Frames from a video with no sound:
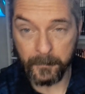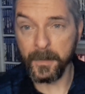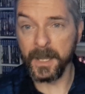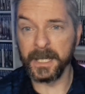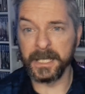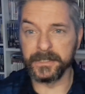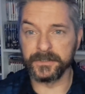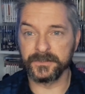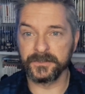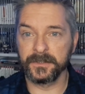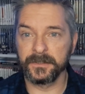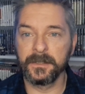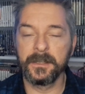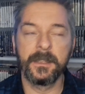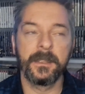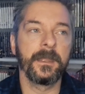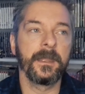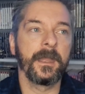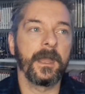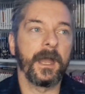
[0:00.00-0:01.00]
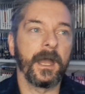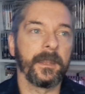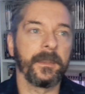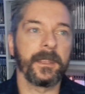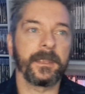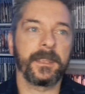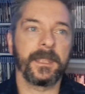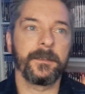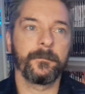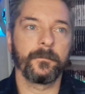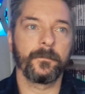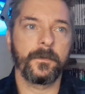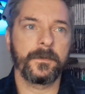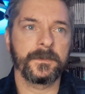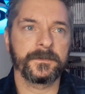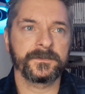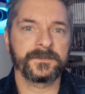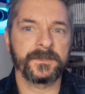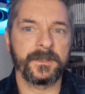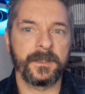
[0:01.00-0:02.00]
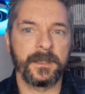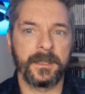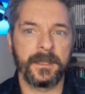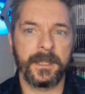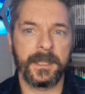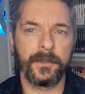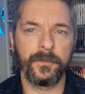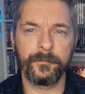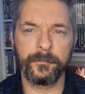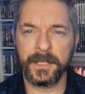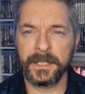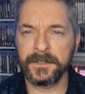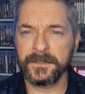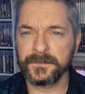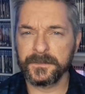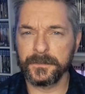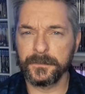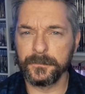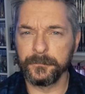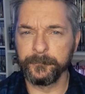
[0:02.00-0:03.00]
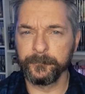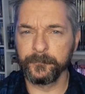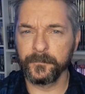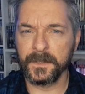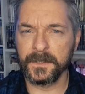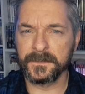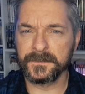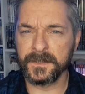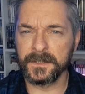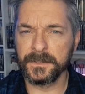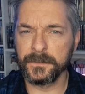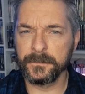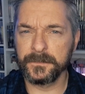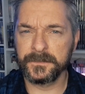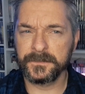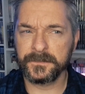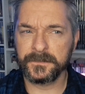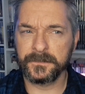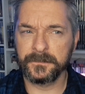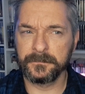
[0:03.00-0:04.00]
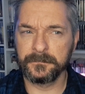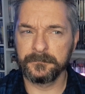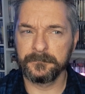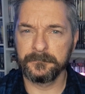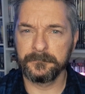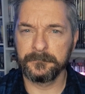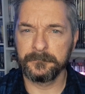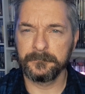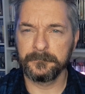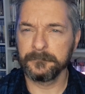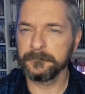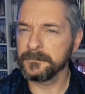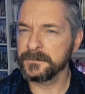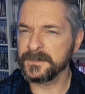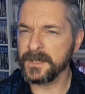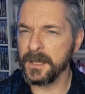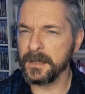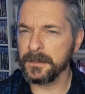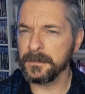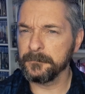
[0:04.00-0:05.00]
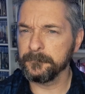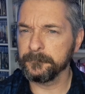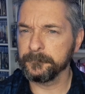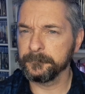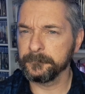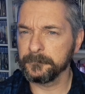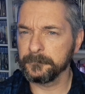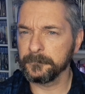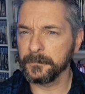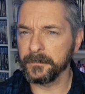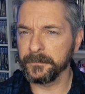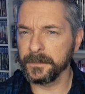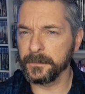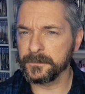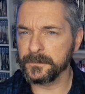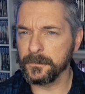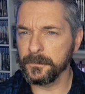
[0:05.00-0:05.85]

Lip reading: managed. And that game was Hellblade 2: Senua's Saga, I think it's